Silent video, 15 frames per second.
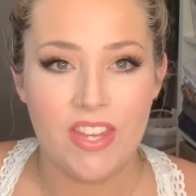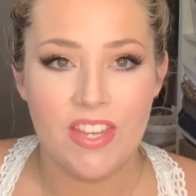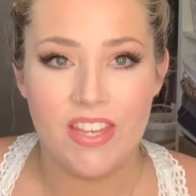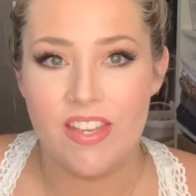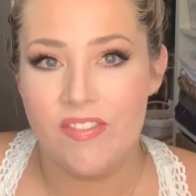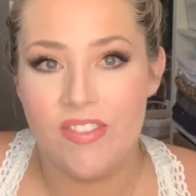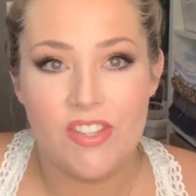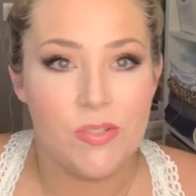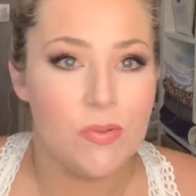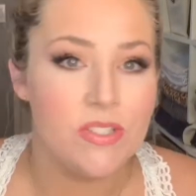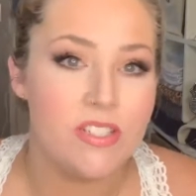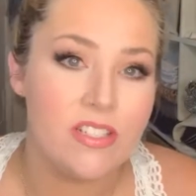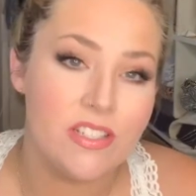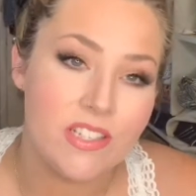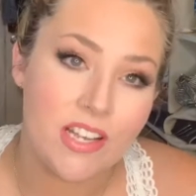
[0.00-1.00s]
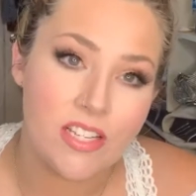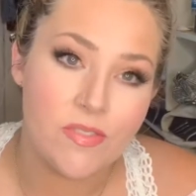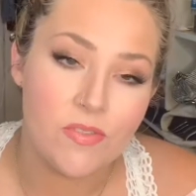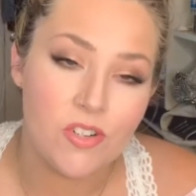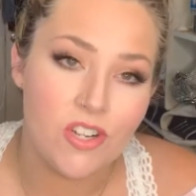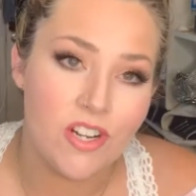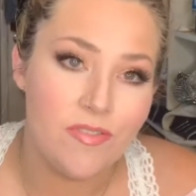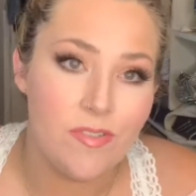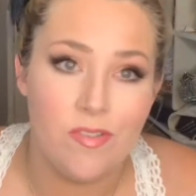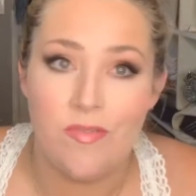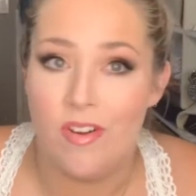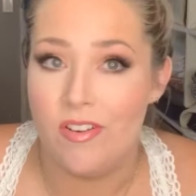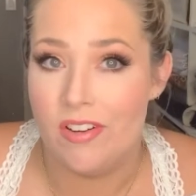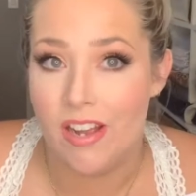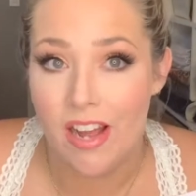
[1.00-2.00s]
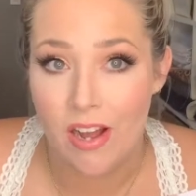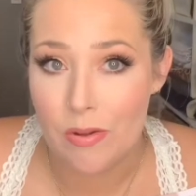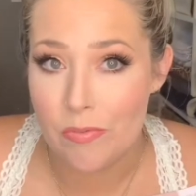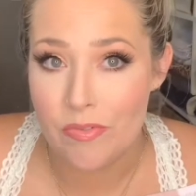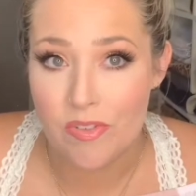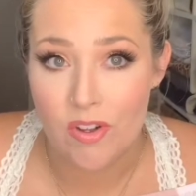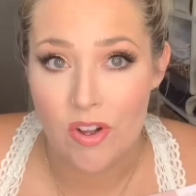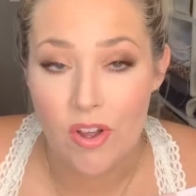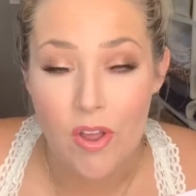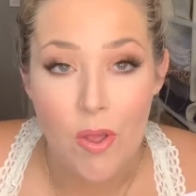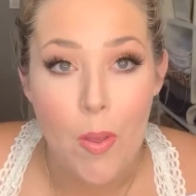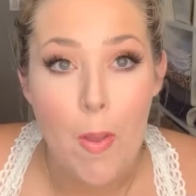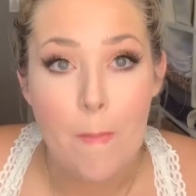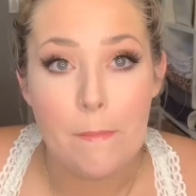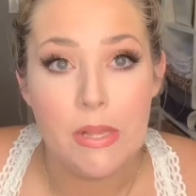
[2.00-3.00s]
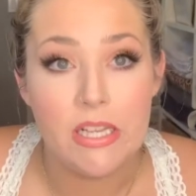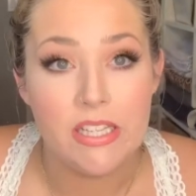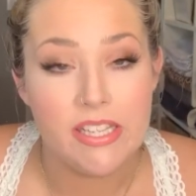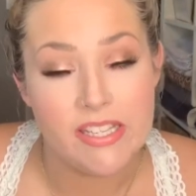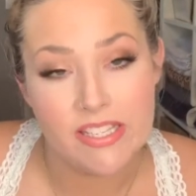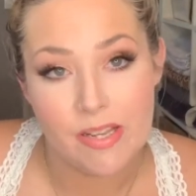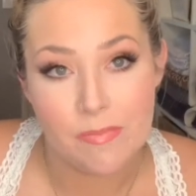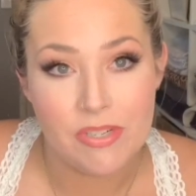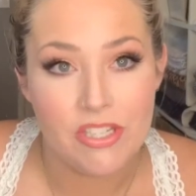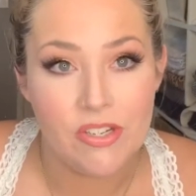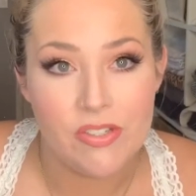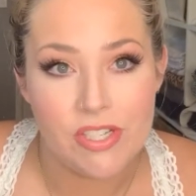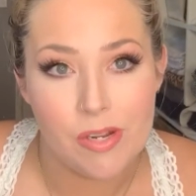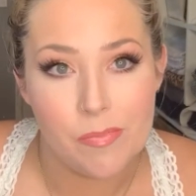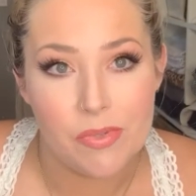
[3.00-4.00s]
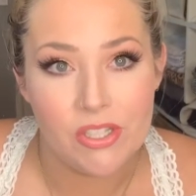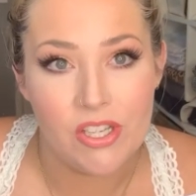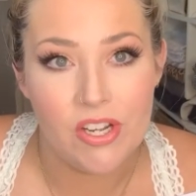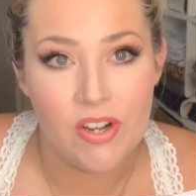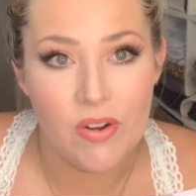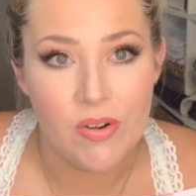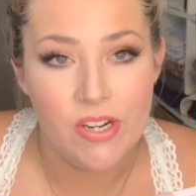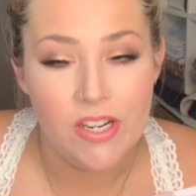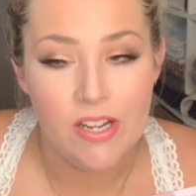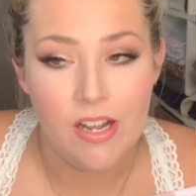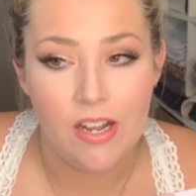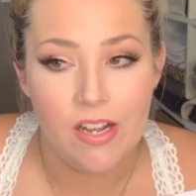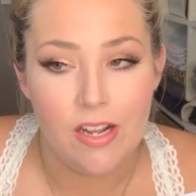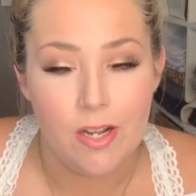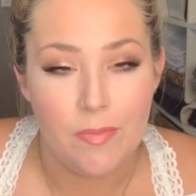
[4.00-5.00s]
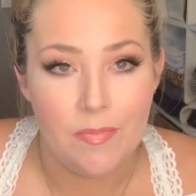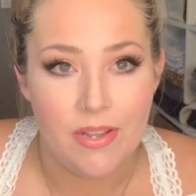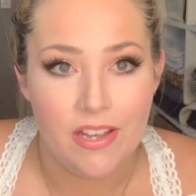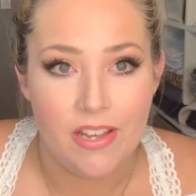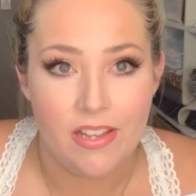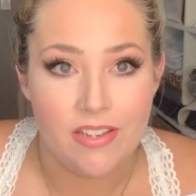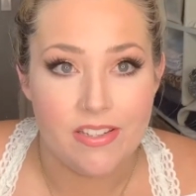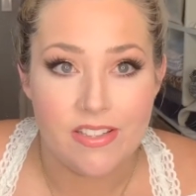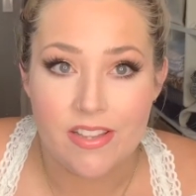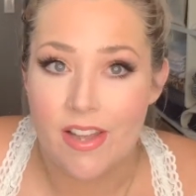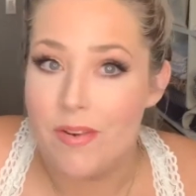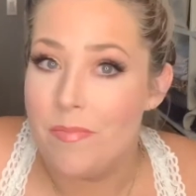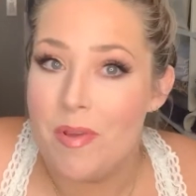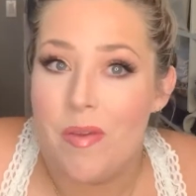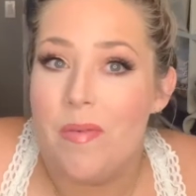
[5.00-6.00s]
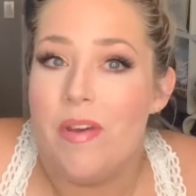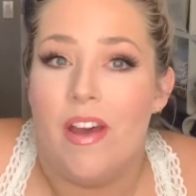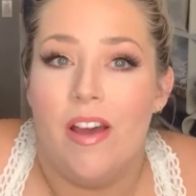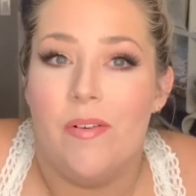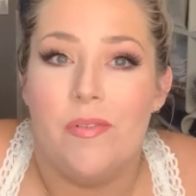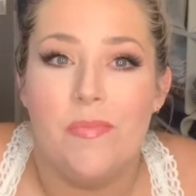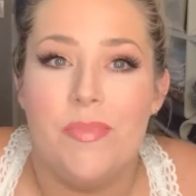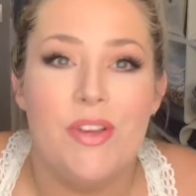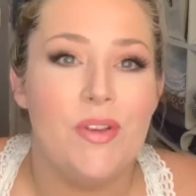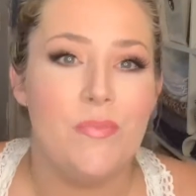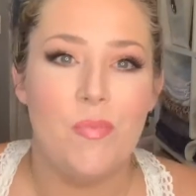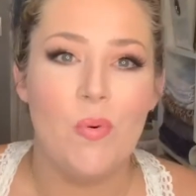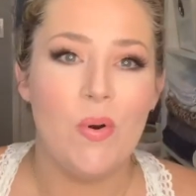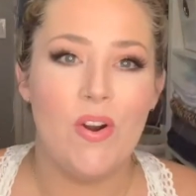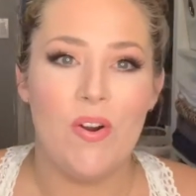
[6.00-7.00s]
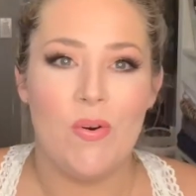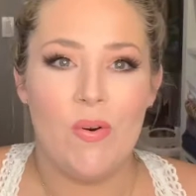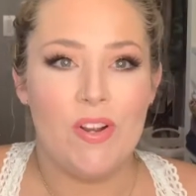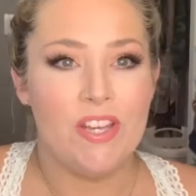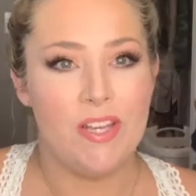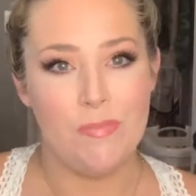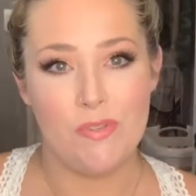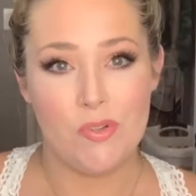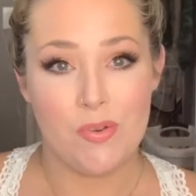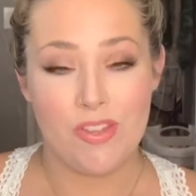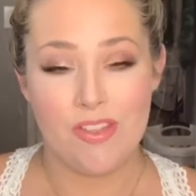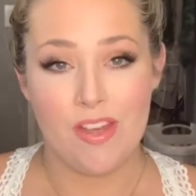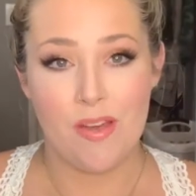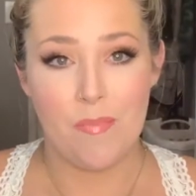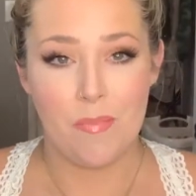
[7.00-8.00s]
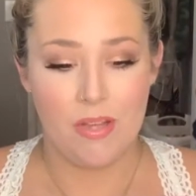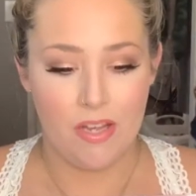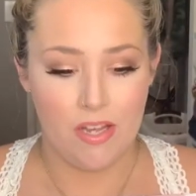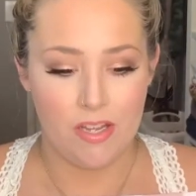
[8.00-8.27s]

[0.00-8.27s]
If this was successful, if you found it helpful, please let me know down below, and then maybe I will make more or keep doing them.